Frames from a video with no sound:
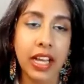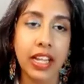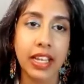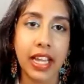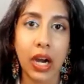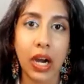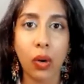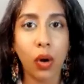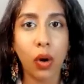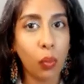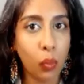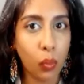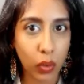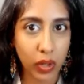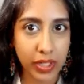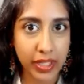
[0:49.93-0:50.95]
Now,
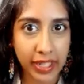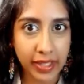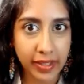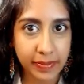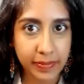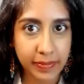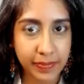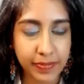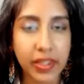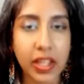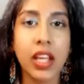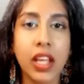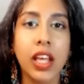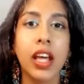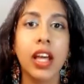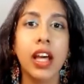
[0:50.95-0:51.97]
warning,
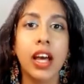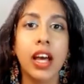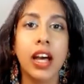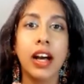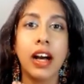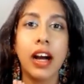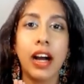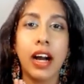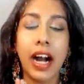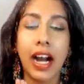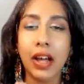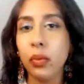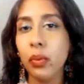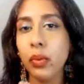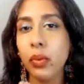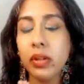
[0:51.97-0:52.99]
I
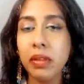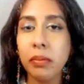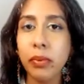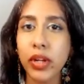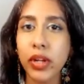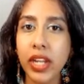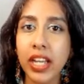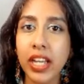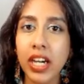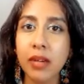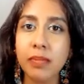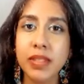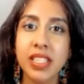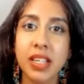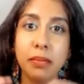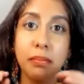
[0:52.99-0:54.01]
will be putting up
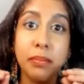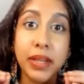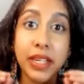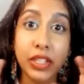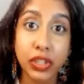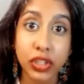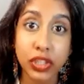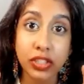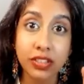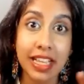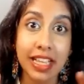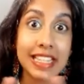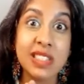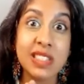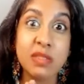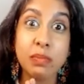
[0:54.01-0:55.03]
some pictures,
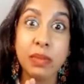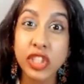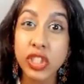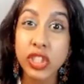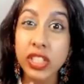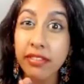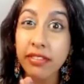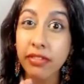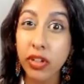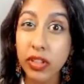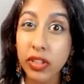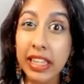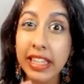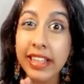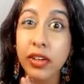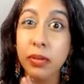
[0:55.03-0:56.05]
especially for the
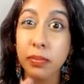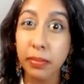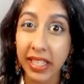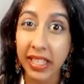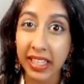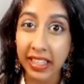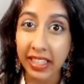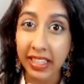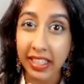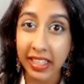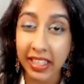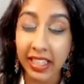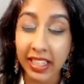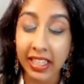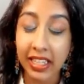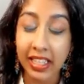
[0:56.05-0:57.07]
letter B,
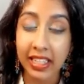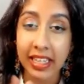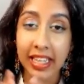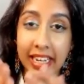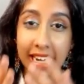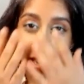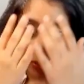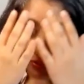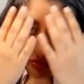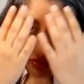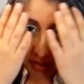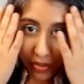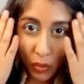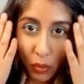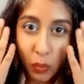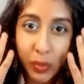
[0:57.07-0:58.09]
that have to
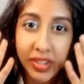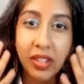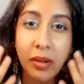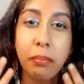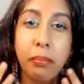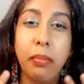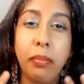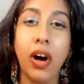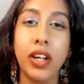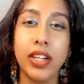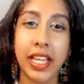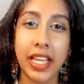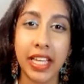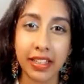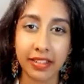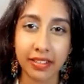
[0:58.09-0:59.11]
do with the
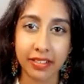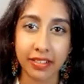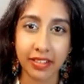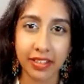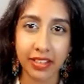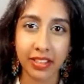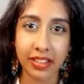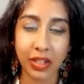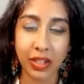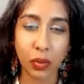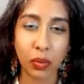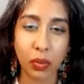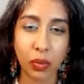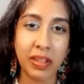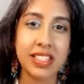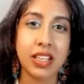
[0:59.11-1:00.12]
body. There will
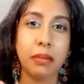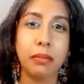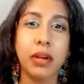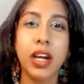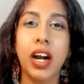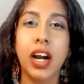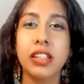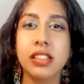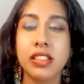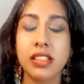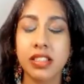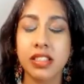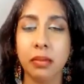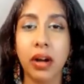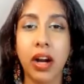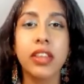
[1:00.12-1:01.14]
be some cuts,
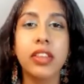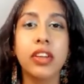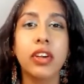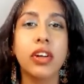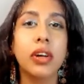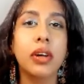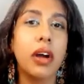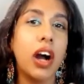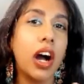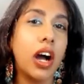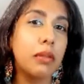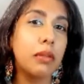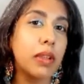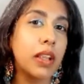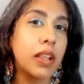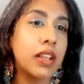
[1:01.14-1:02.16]
some other
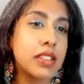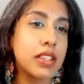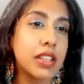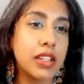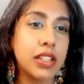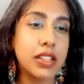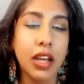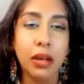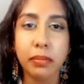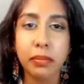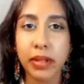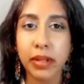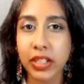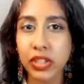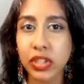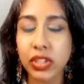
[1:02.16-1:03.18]
unpleasant
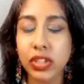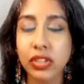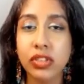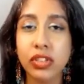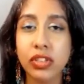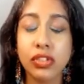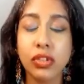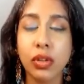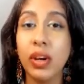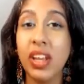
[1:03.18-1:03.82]
pictures. So